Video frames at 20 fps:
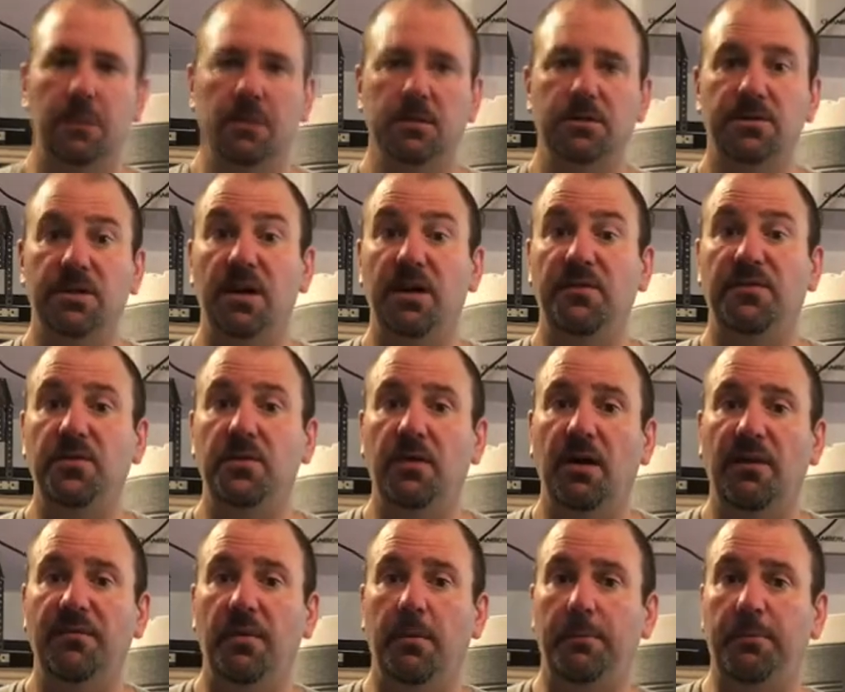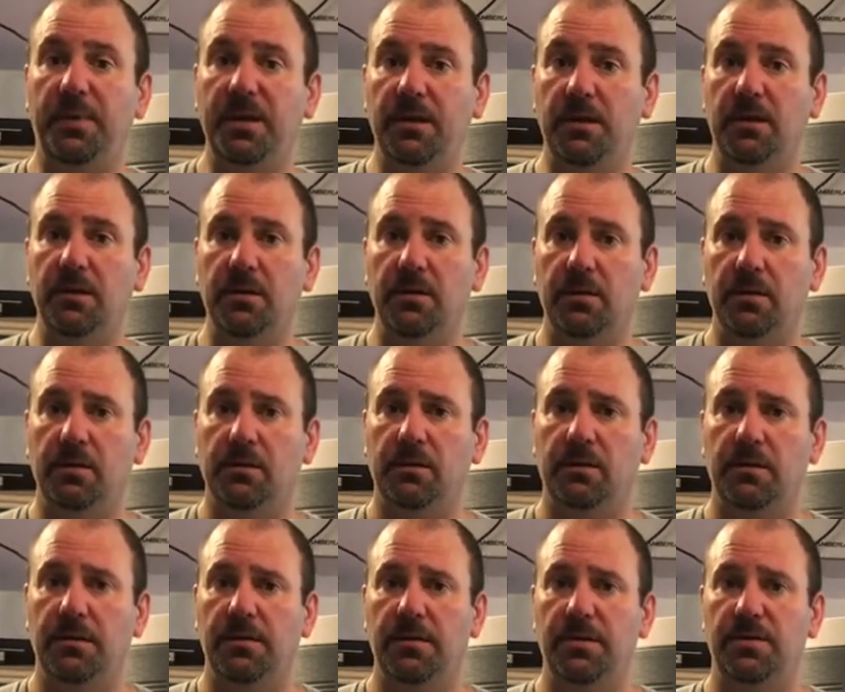But say if you have a beer
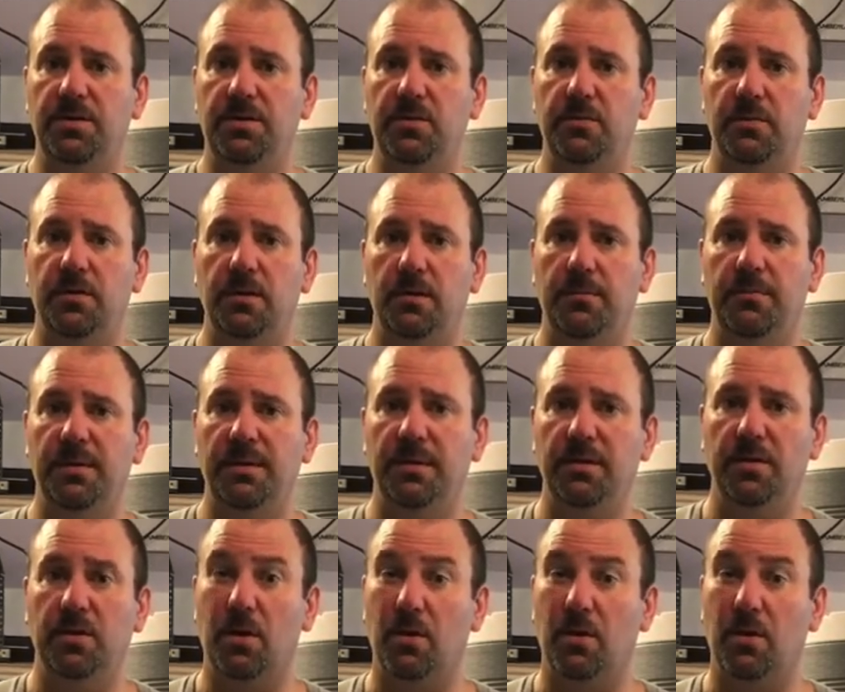that you want to bitter